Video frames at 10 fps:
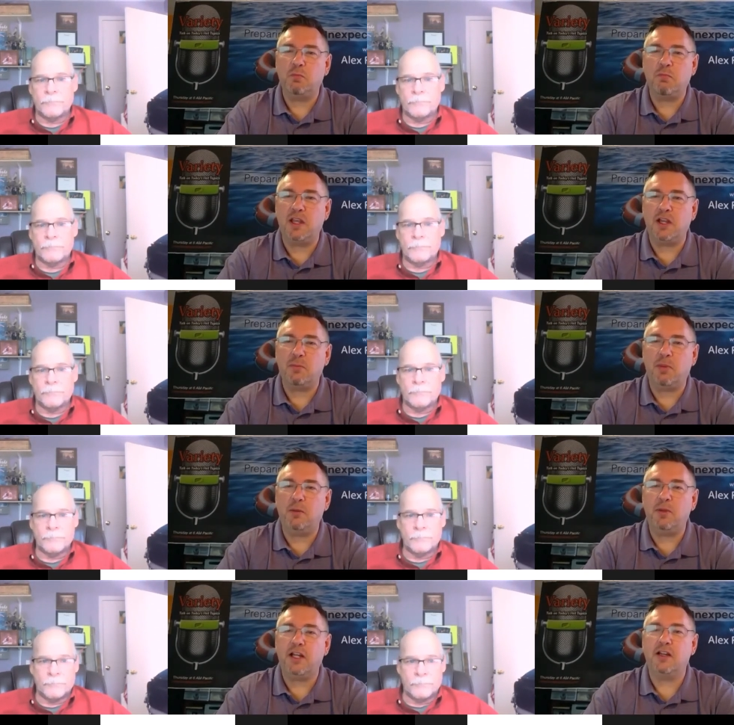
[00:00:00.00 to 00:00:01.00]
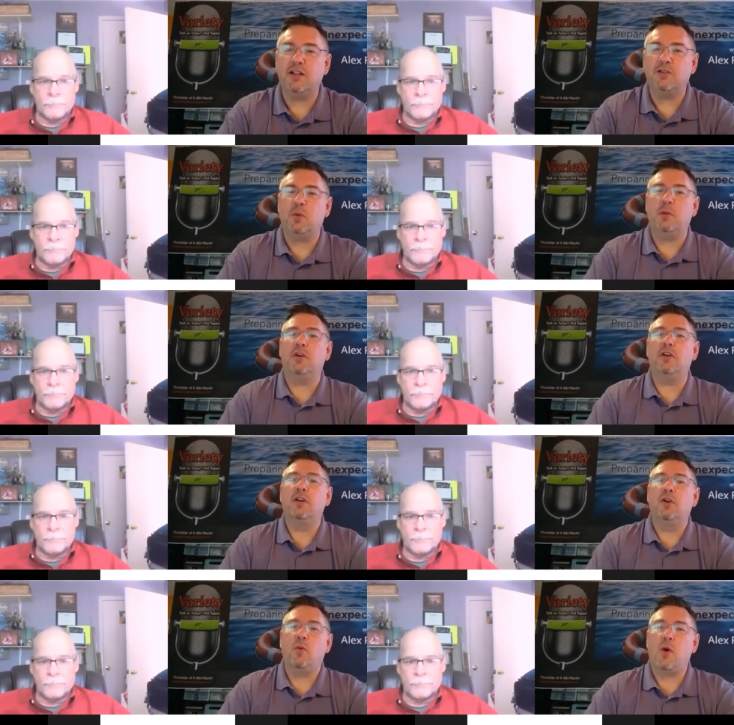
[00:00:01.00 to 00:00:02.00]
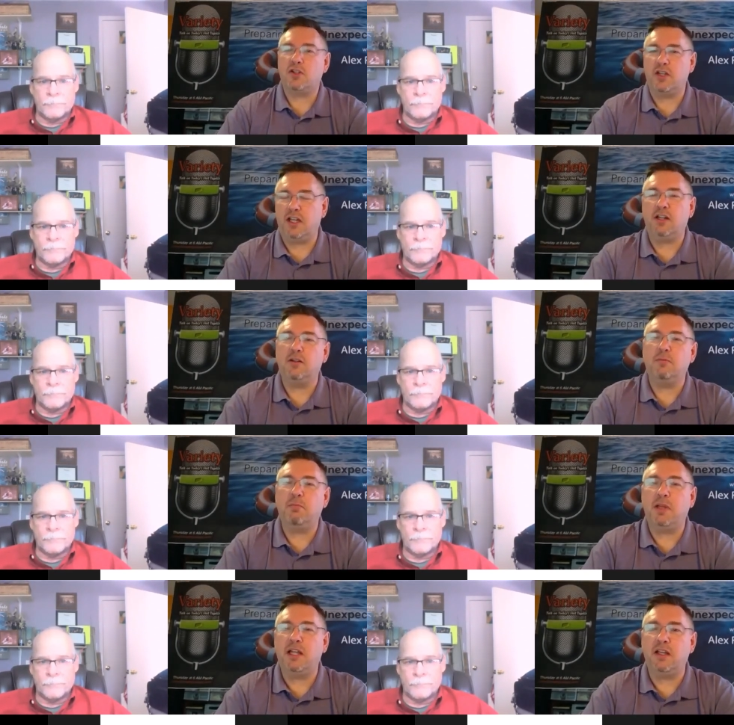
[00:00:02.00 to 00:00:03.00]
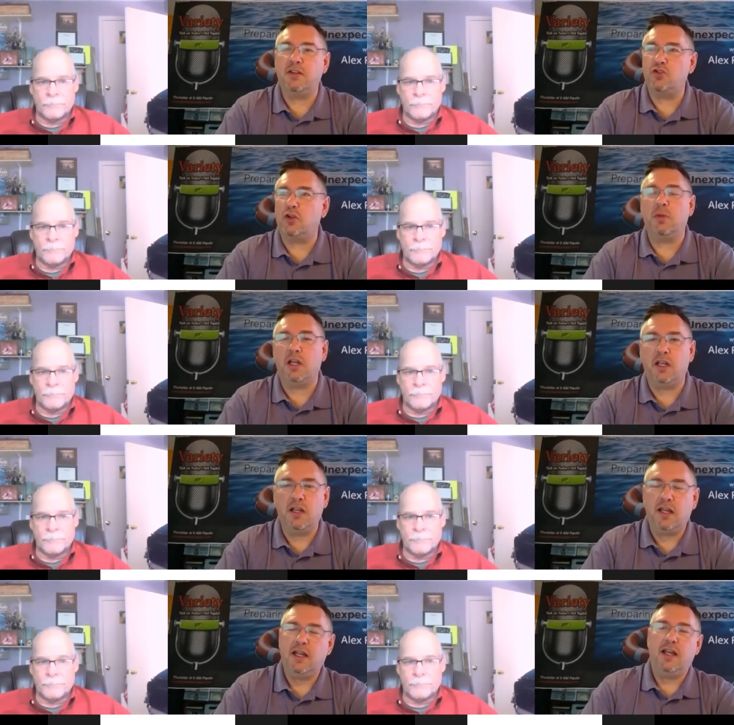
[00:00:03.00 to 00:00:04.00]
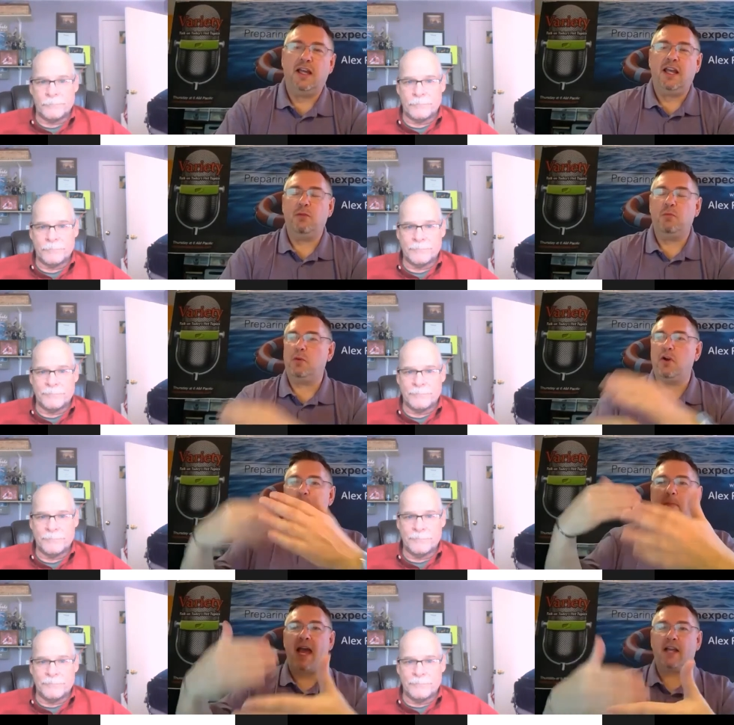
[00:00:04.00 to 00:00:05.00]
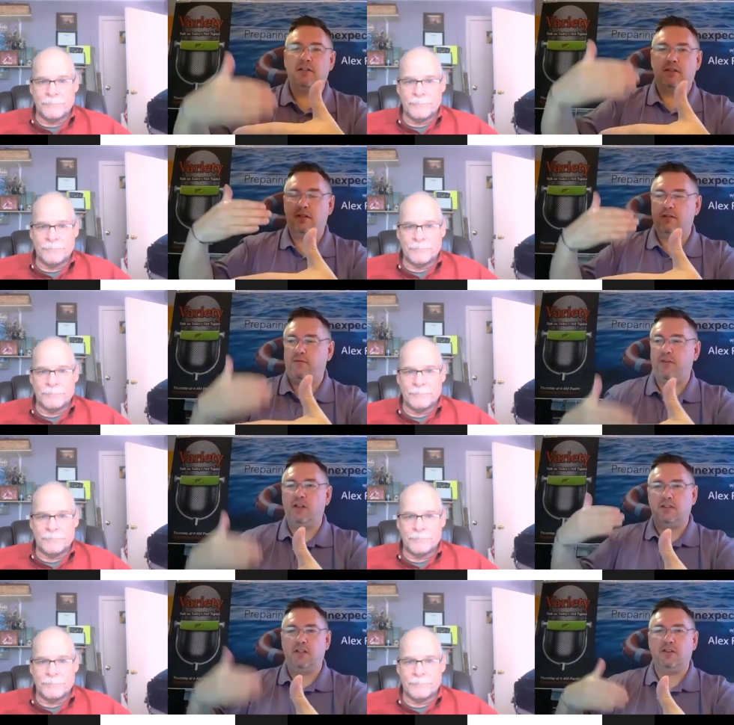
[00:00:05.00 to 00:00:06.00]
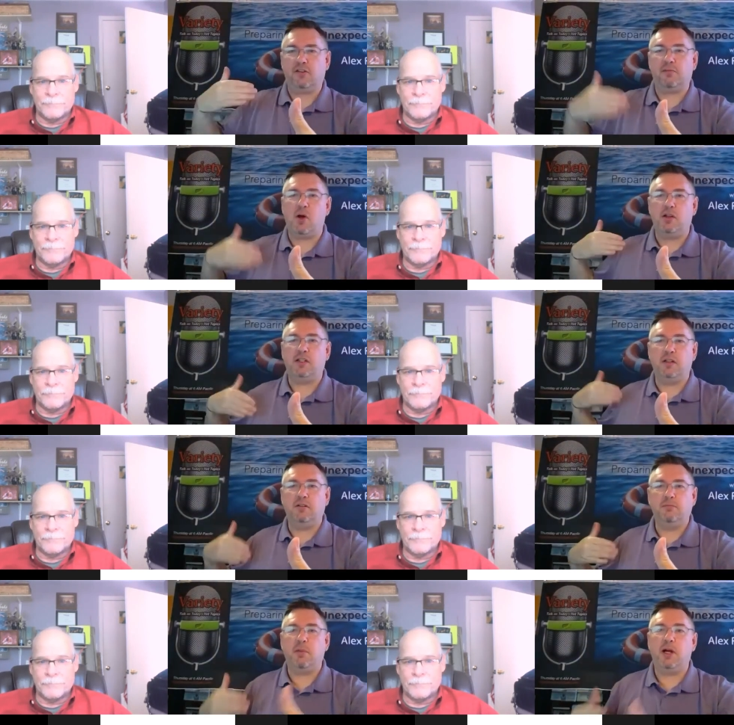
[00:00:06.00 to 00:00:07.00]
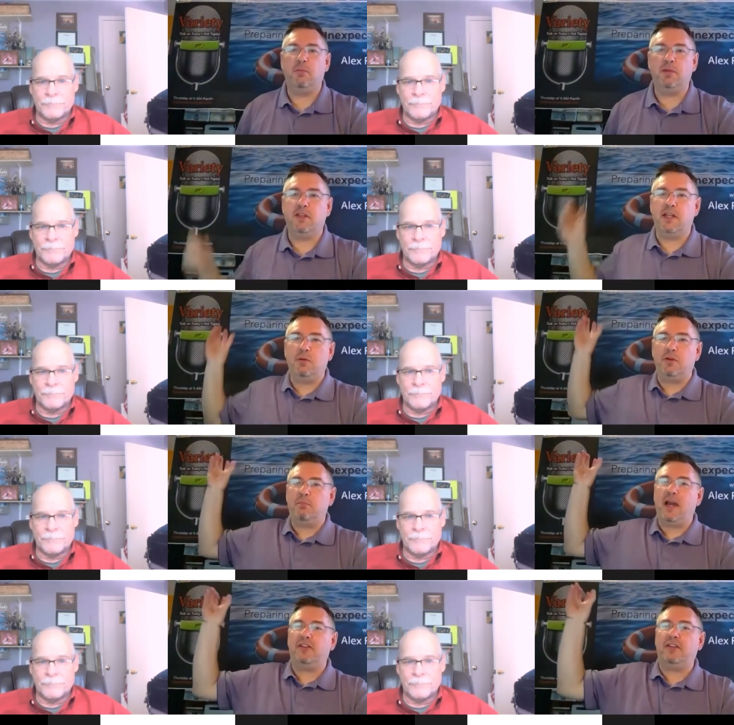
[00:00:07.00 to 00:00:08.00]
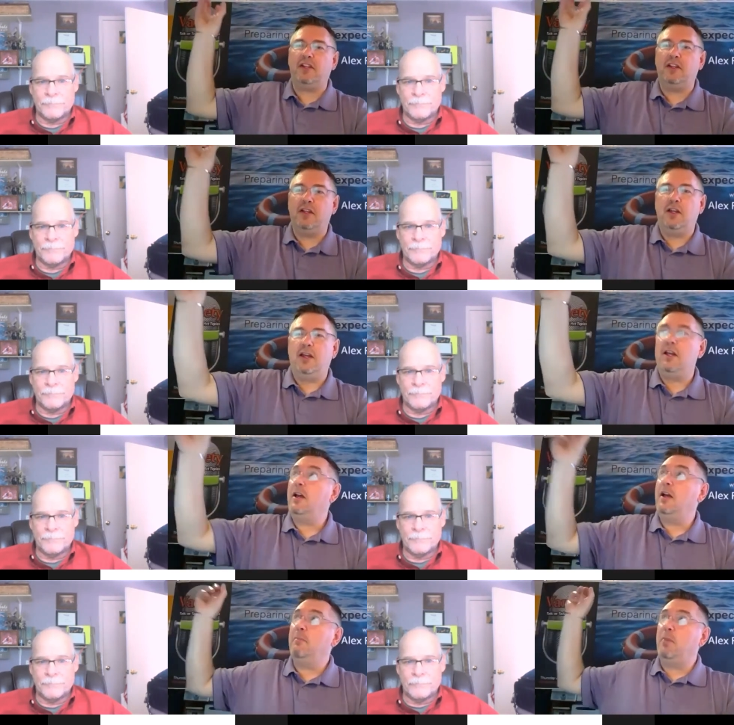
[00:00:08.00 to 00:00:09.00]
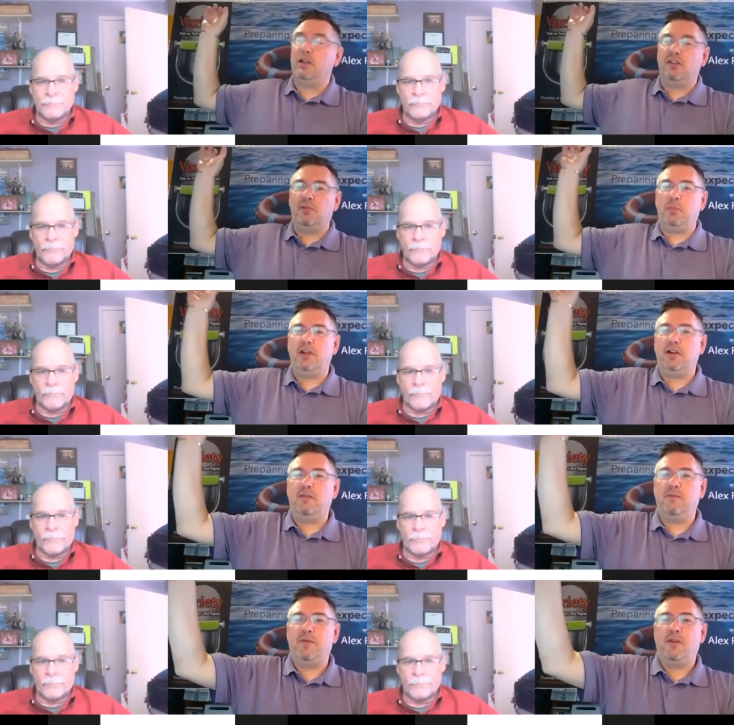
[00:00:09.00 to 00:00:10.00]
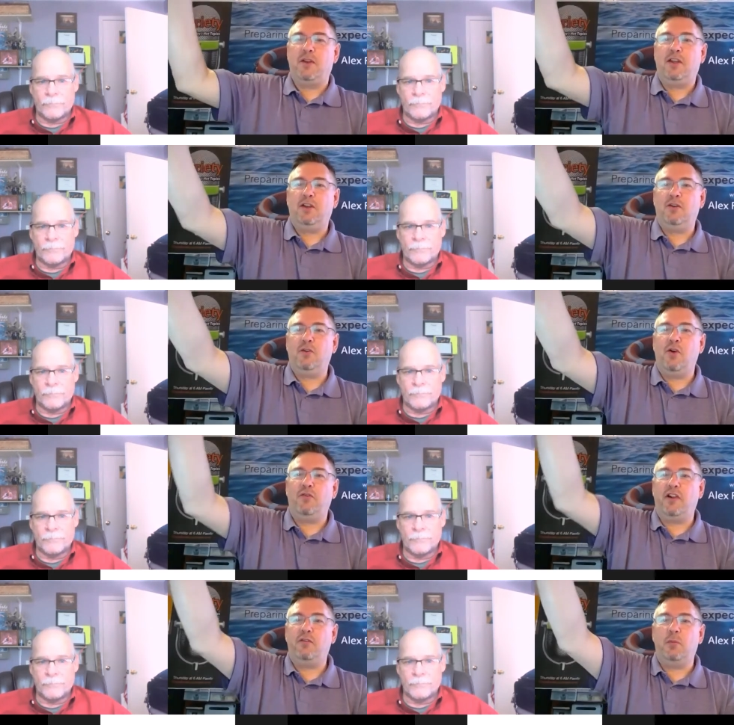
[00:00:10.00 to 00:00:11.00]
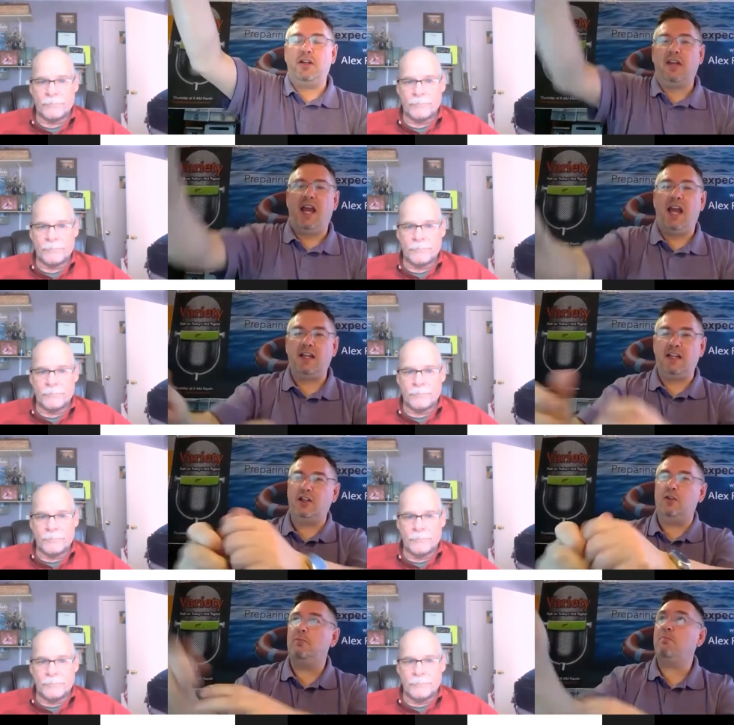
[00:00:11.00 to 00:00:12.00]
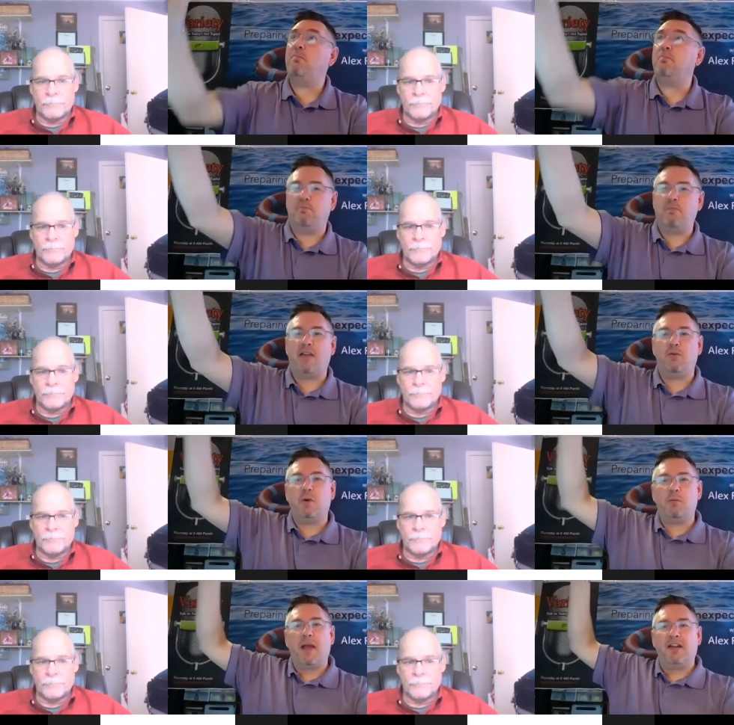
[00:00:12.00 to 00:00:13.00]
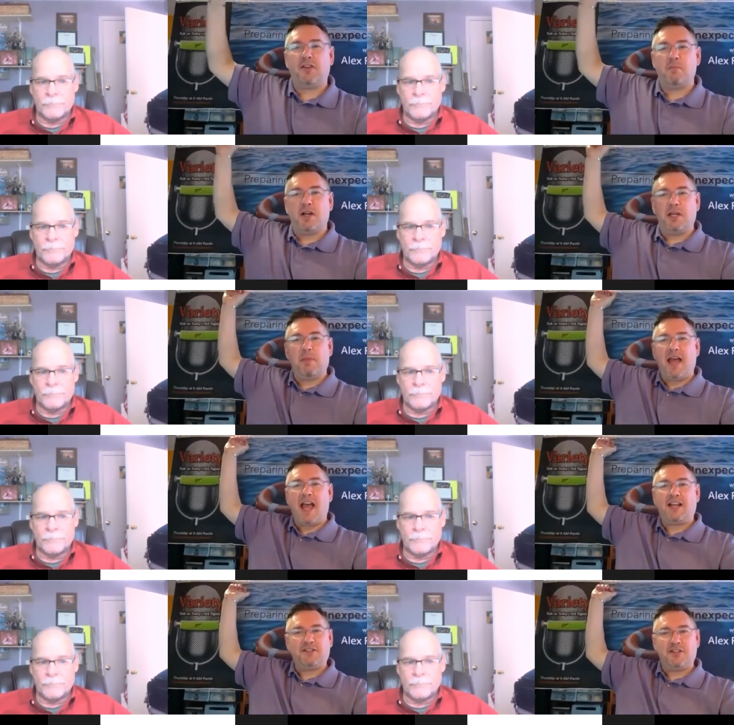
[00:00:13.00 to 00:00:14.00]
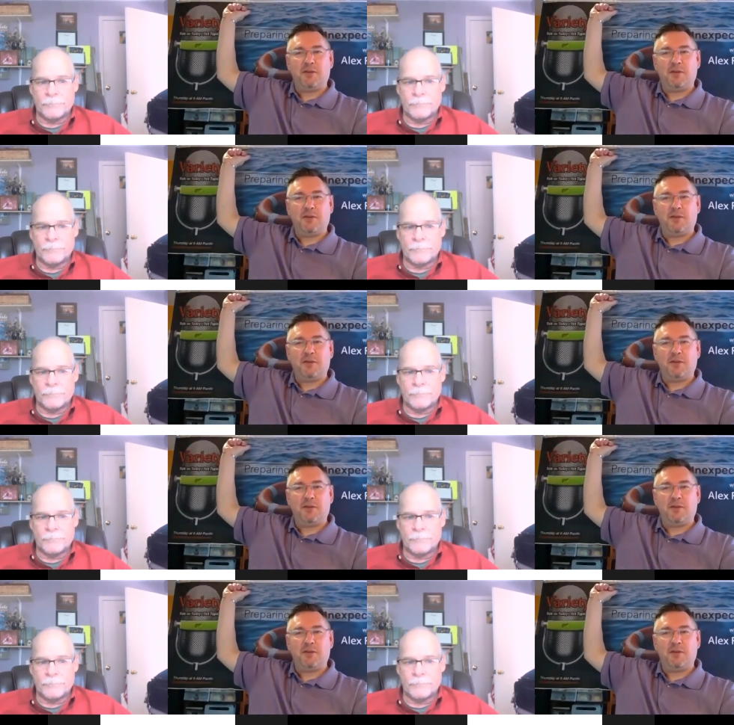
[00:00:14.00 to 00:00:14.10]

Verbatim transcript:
Speaker 1: being in a pub in England and we were watching England play uh, Germany and we were all back to front in this small little pub and they were passing uh, bottles of beer, you know, over everybody's head and you everyone passed the money back to the